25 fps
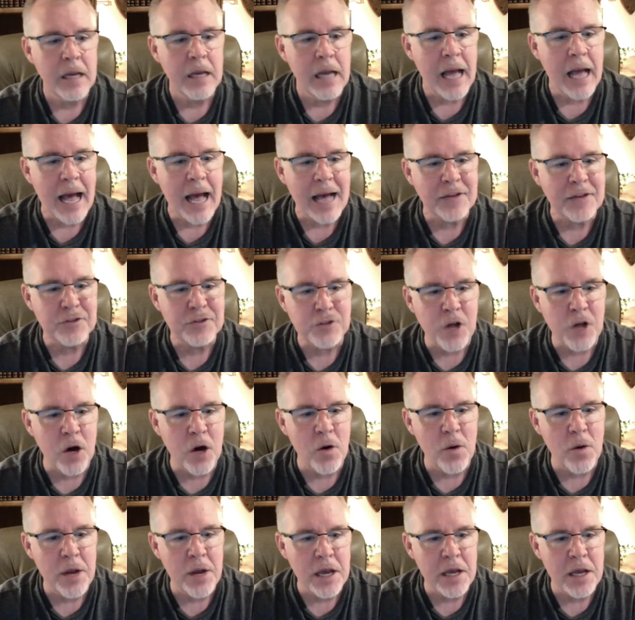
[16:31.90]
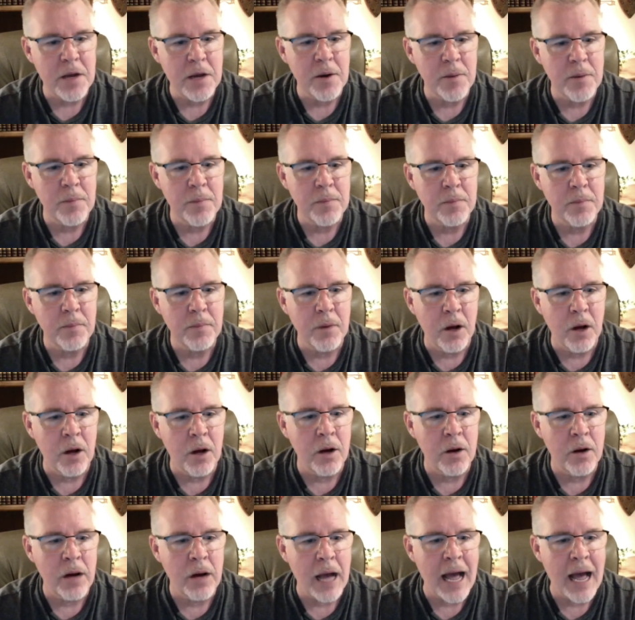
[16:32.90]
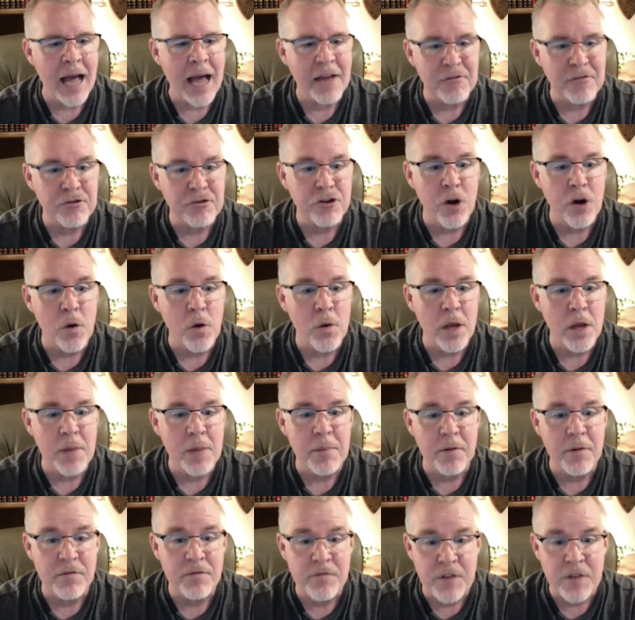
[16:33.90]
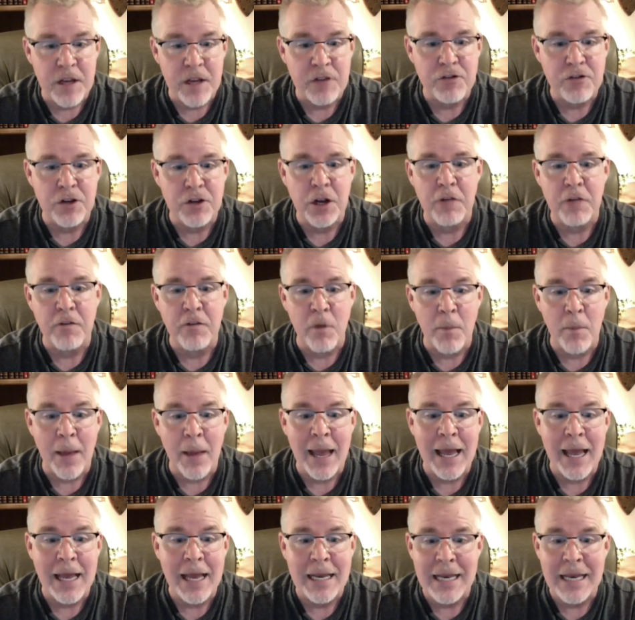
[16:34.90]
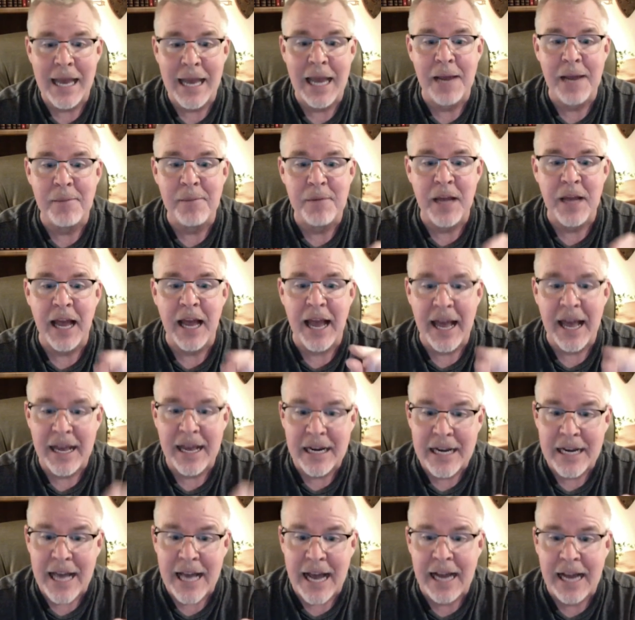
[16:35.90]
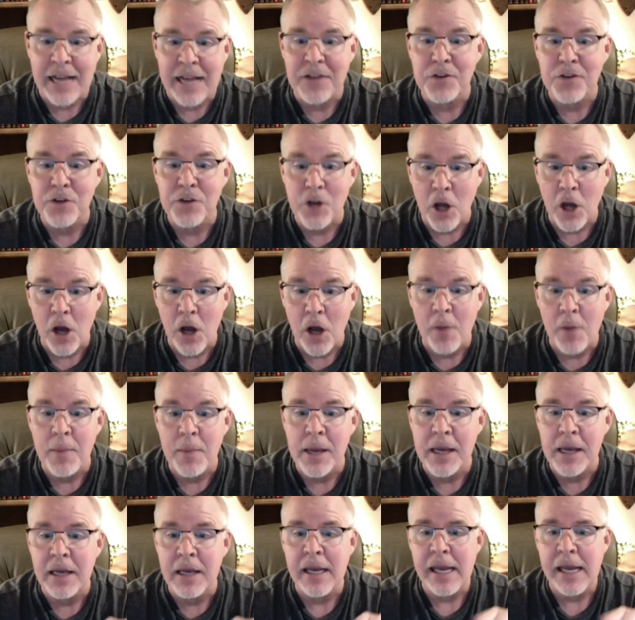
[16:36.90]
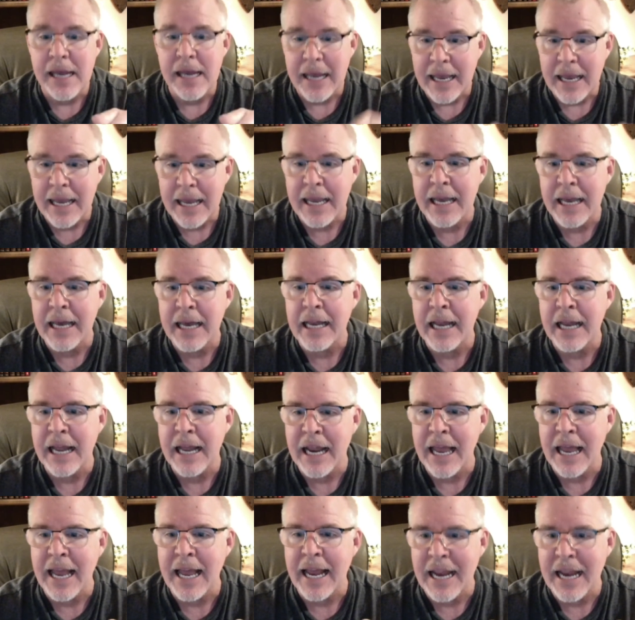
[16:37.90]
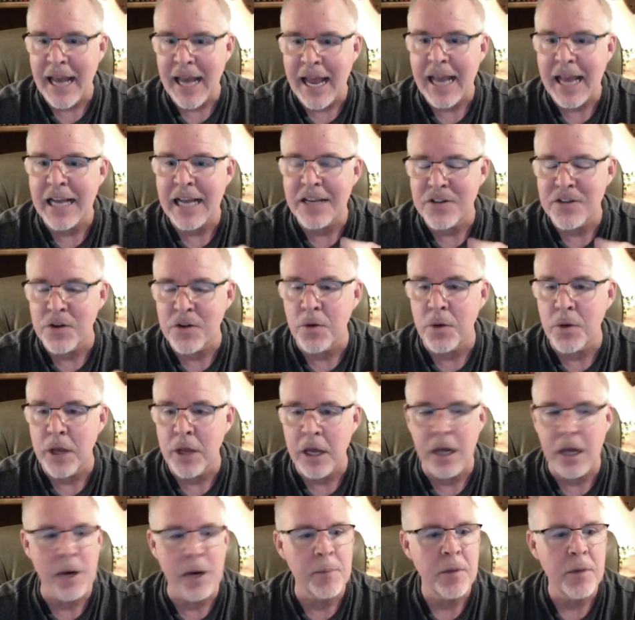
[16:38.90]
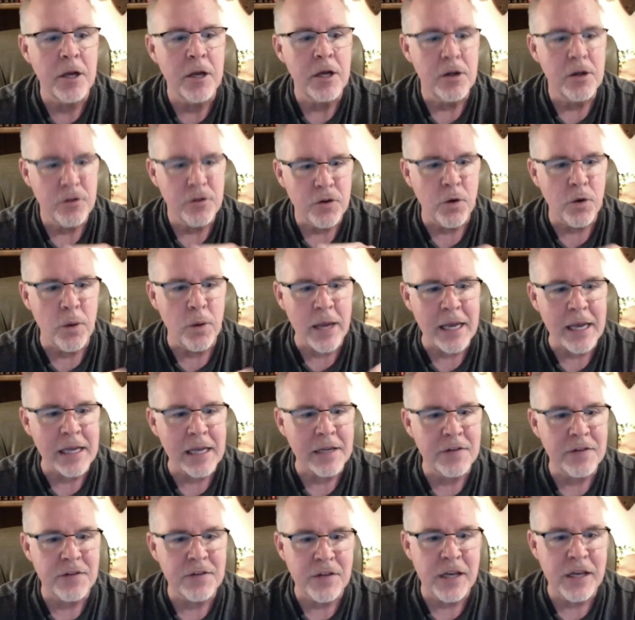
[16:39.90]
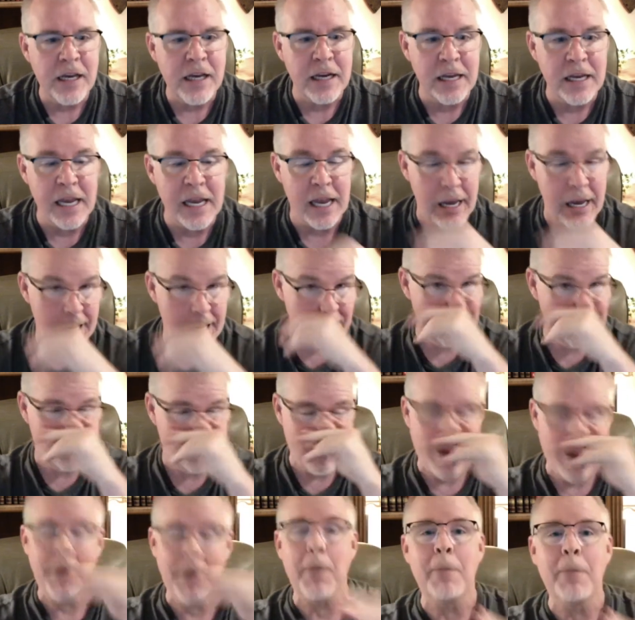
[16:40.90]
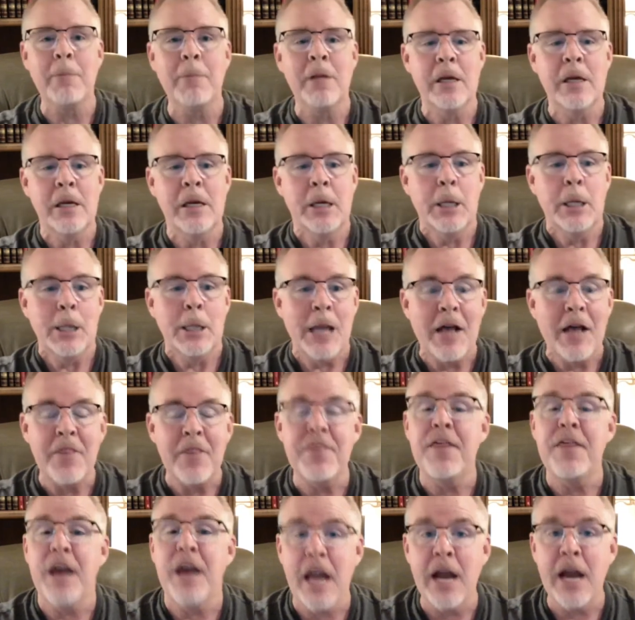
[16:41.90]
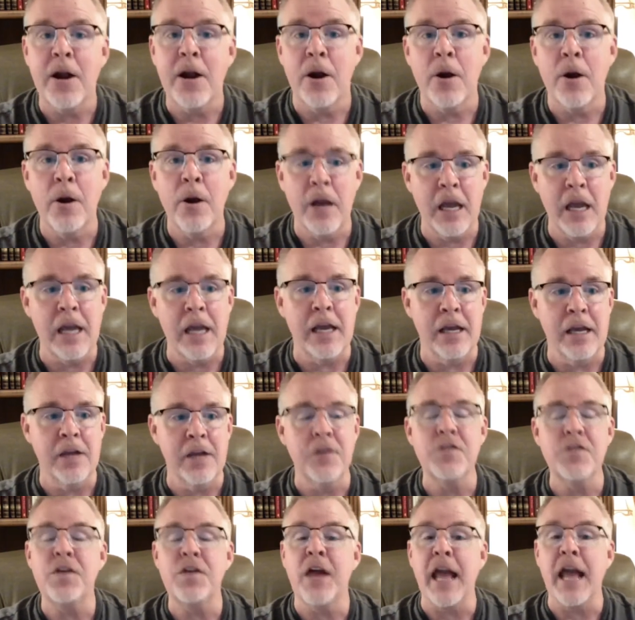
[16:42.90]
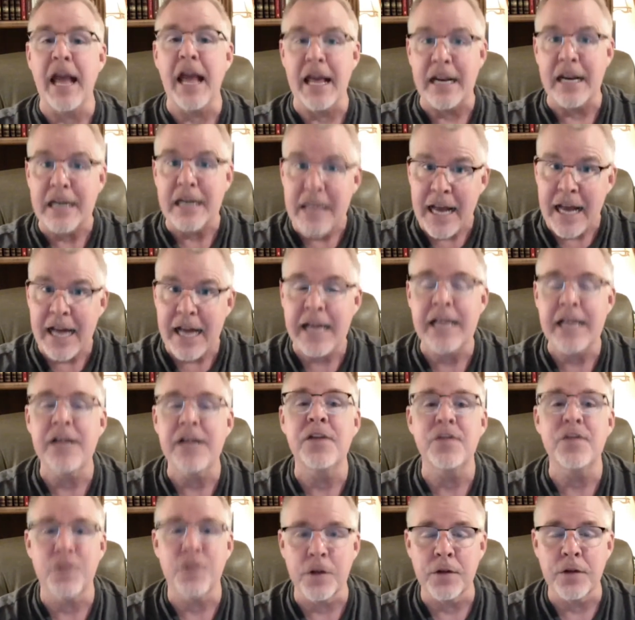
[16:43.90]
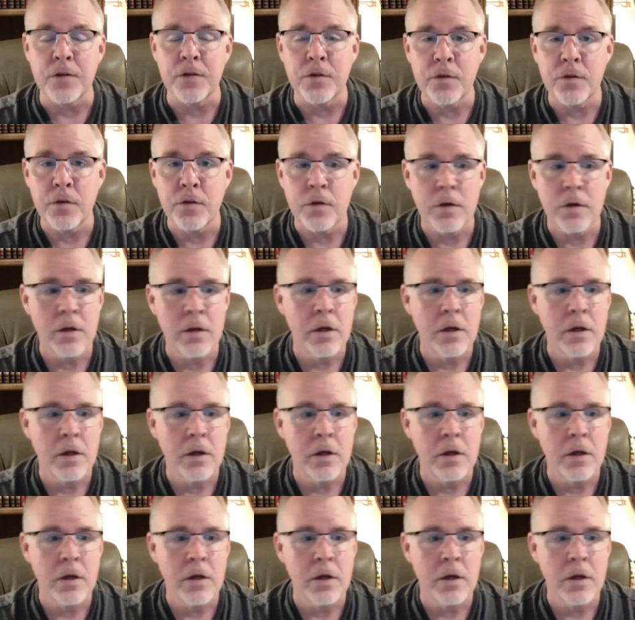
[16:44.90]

I saw him, I have shown him a vision of a man named Ananias coming in and laying hands on him so he can see again." Now there is Ananias's